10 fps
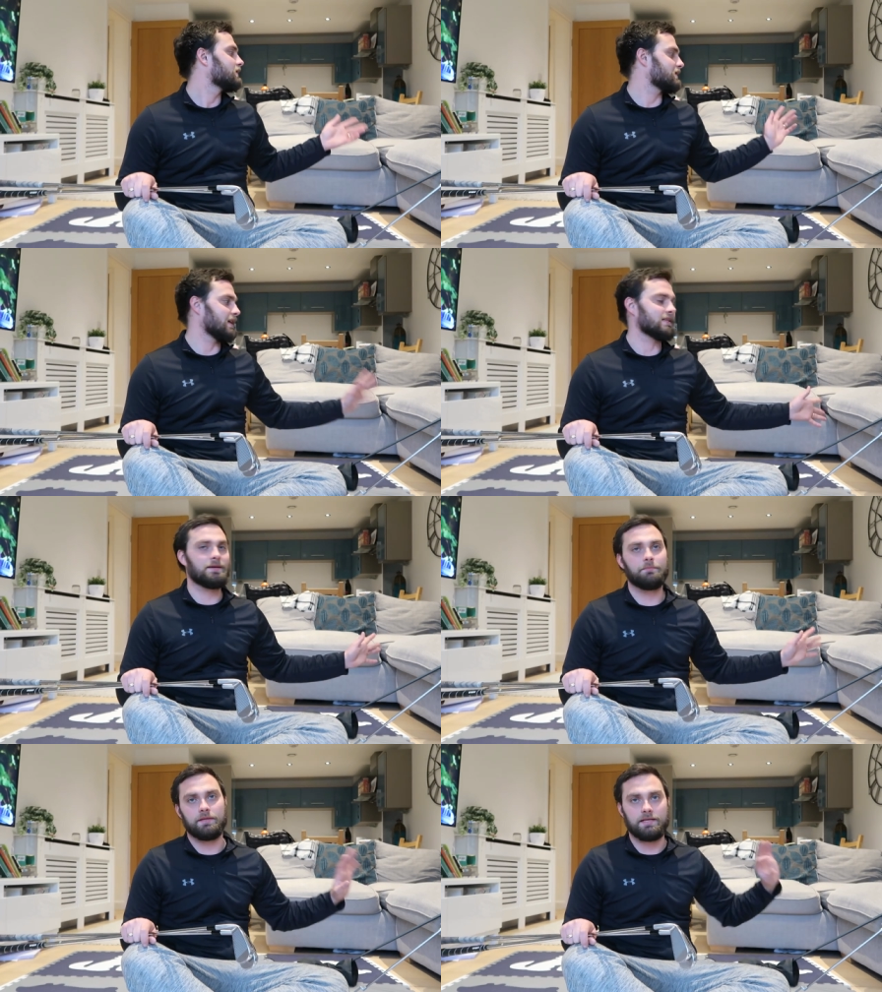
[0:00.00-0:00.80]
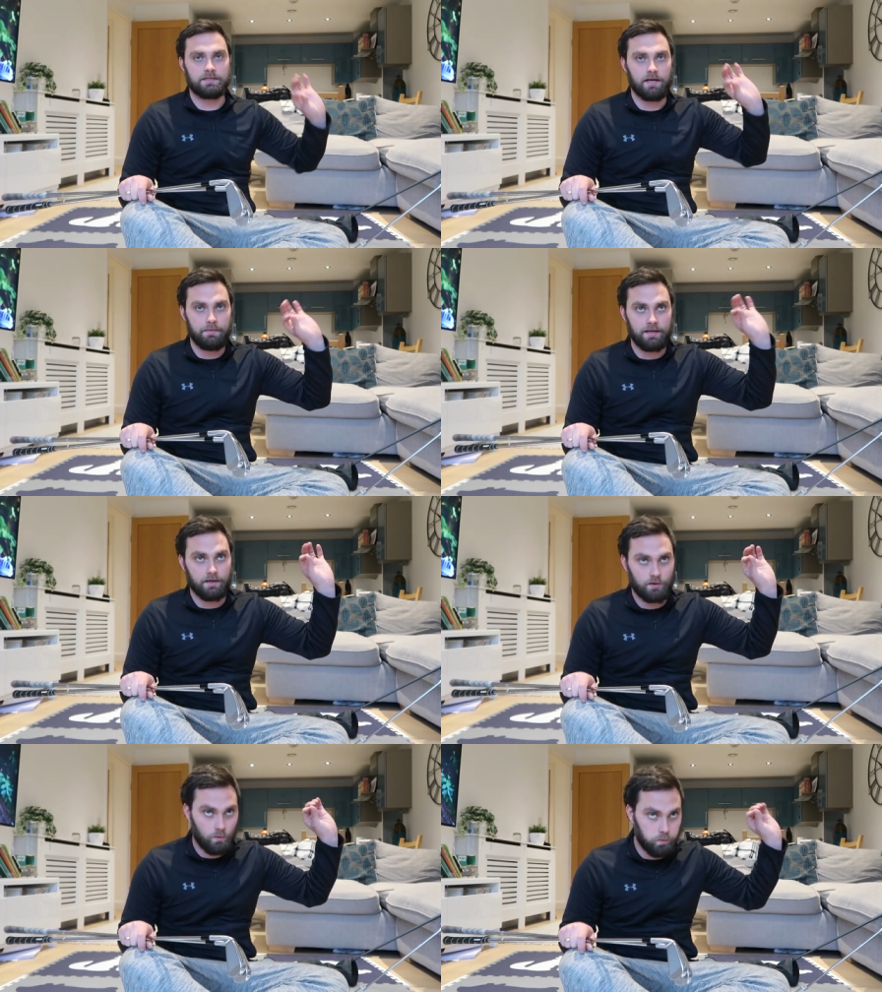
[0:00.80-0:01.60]
just getting something that's going to
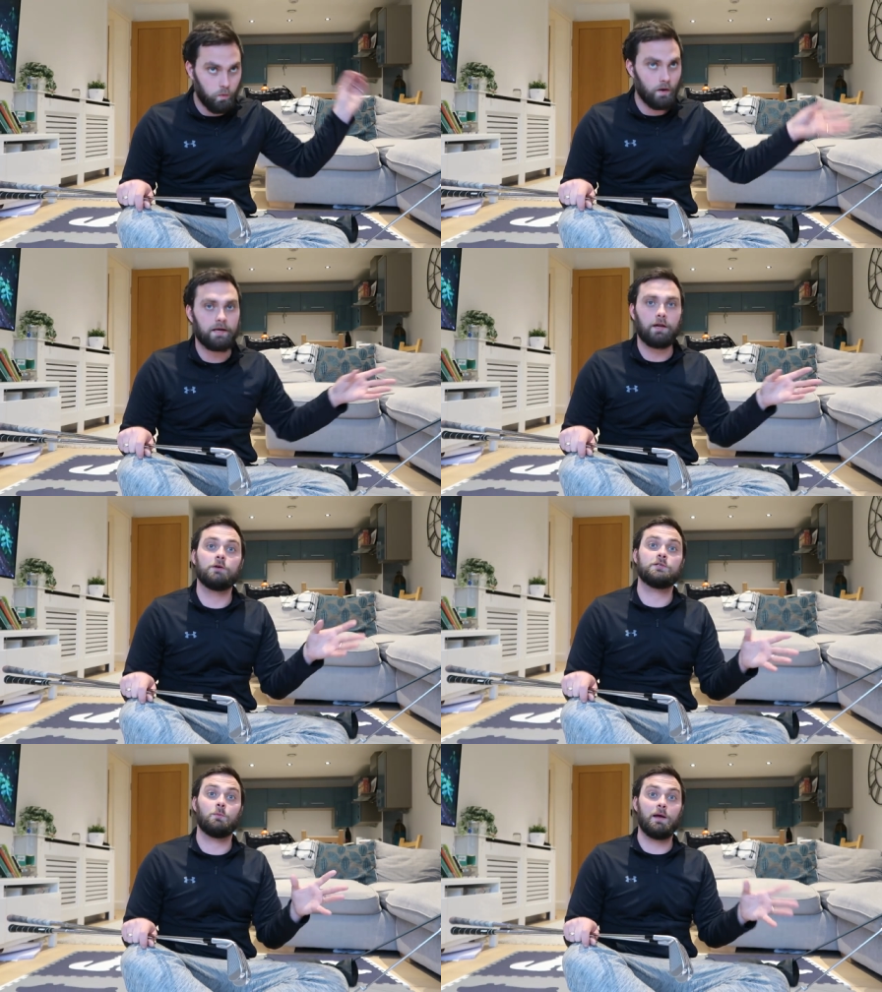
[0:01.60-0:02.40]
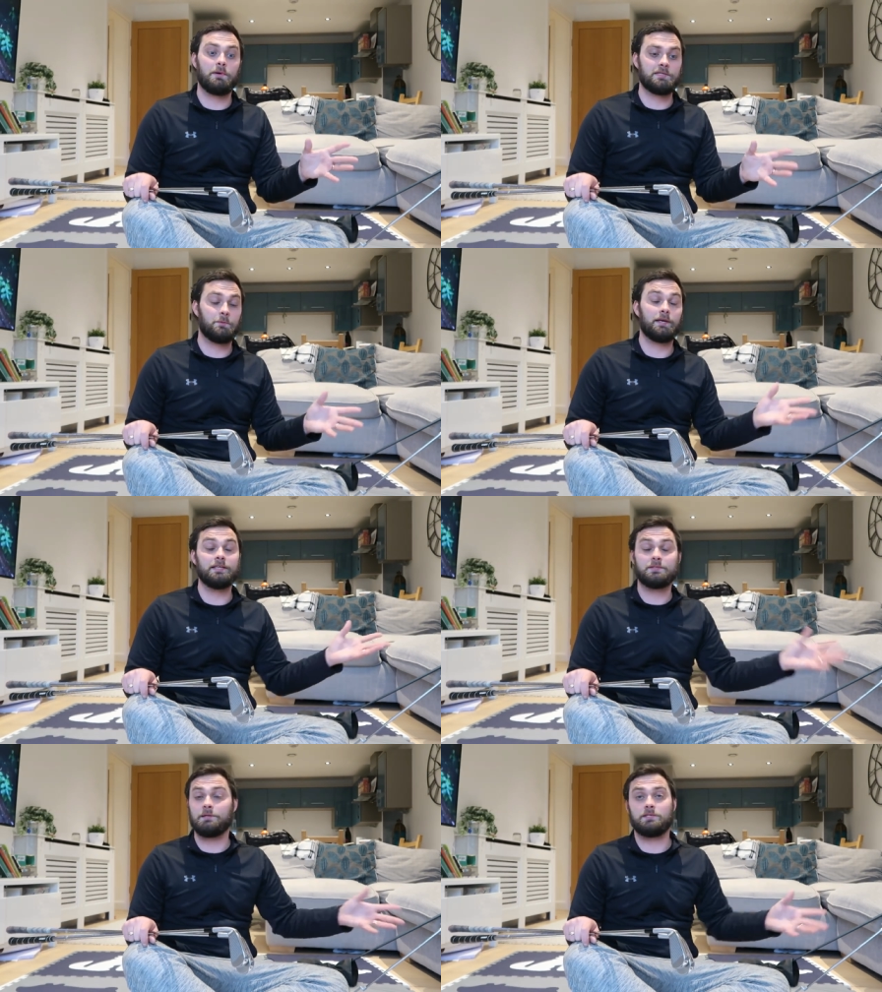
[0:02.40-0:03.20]
be quite close to where my swing
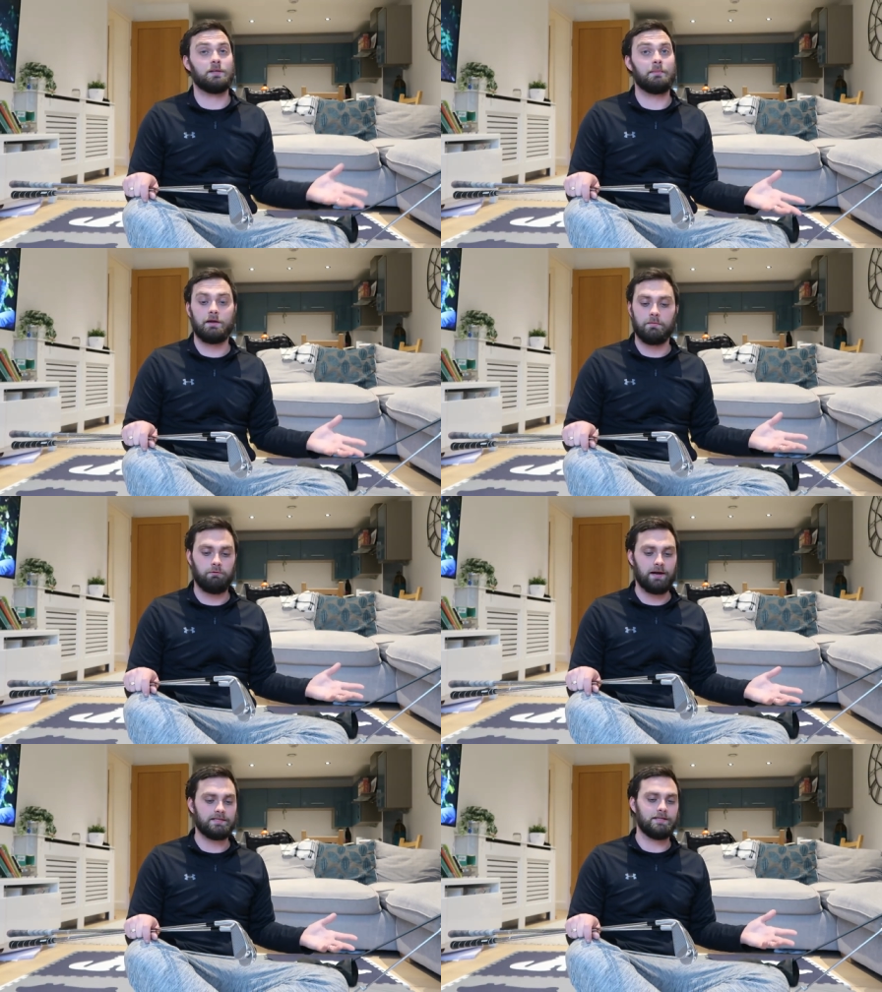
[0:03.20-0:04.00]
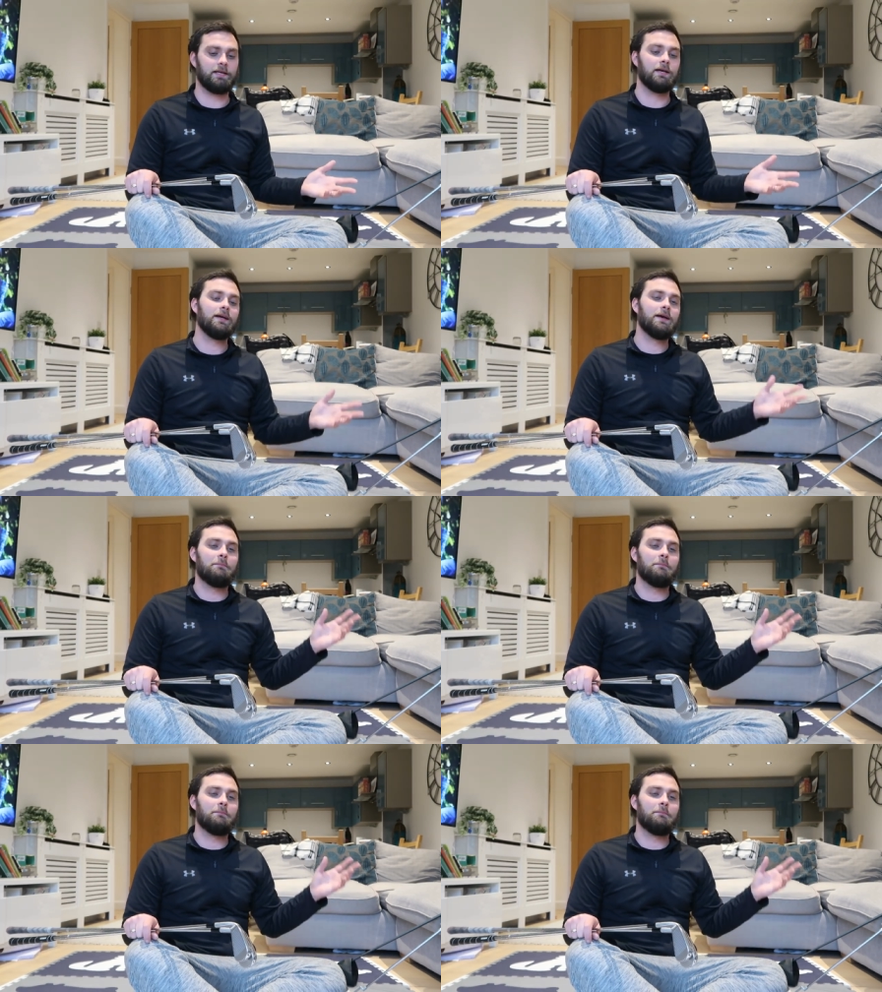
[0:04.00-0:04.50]
is especially the amount i'm practicing